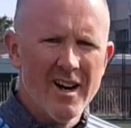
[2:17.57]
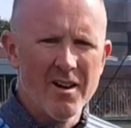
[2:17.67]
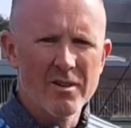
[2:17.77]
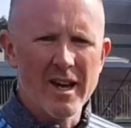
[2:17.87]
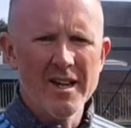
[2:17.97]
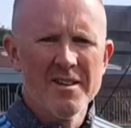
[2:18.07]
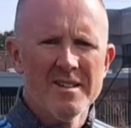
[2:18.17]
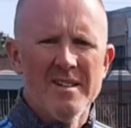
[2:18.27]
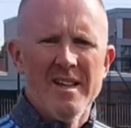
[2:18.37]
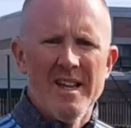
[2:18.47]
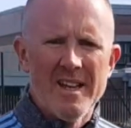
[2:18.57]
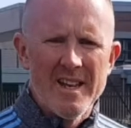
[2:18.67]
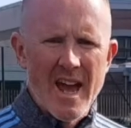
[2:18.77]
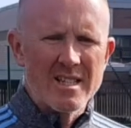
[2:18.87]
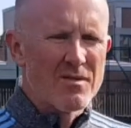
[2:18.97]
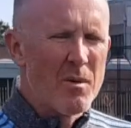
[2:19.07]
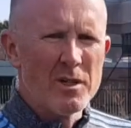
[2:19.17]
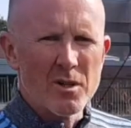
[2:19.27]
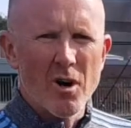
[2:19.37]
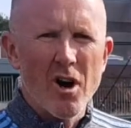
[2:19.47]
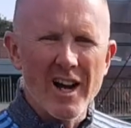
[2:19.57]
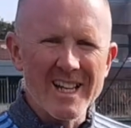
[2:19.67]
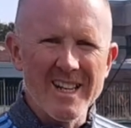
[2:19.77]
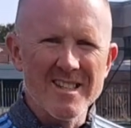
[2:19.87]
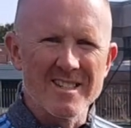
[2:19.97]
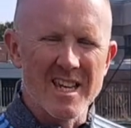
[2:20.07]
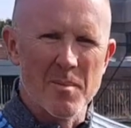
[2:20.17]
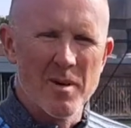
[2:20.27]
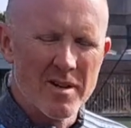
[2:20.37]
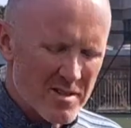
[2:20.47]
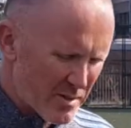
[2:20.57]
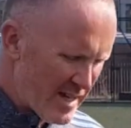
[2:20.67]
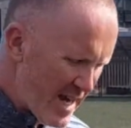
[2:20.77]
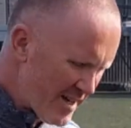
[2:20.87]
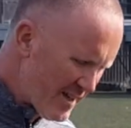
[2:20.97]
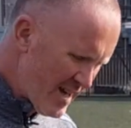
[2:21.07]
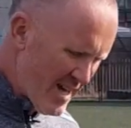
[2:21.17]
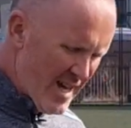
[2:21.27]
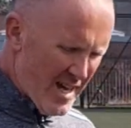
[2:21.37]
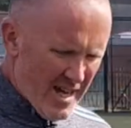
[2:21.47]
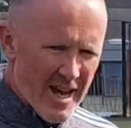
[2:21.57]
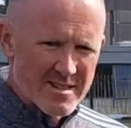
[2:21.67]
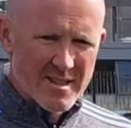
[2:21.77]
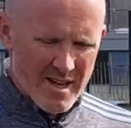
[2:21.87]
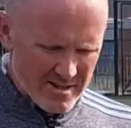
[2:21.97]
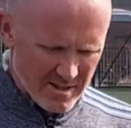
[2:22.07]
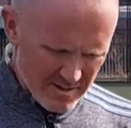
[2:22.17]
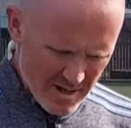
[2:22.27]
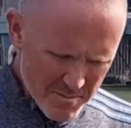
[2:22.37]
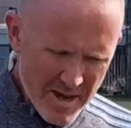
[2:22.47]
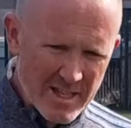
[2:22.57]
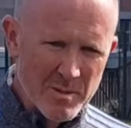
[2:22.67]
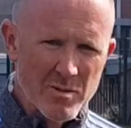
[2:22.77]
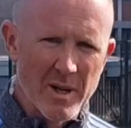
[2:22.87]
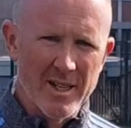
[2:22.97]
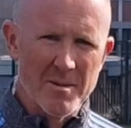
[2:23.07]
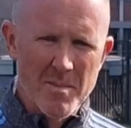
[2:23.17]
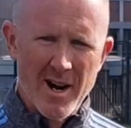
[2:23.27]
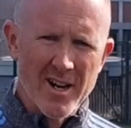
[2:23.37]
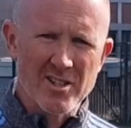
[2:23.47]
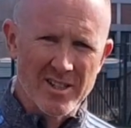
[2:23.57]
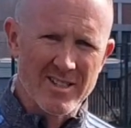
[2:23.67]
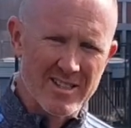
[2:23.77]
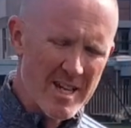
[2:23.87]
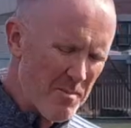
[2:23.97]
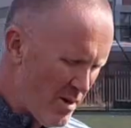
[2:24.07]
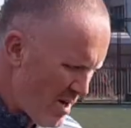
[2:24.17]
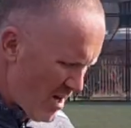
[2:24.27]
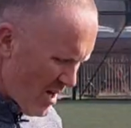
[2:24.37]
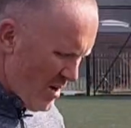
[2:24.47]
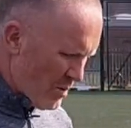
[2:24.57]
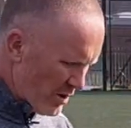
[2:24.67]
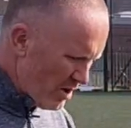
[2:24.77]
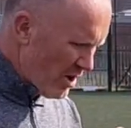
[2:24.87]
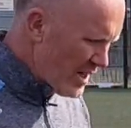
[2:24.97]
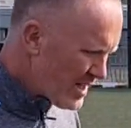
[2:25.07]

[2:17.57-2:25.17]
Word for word: okay? Next of all, we'll do a high knee skip. So again, it's a, it's a, a mix between a march and a skip on high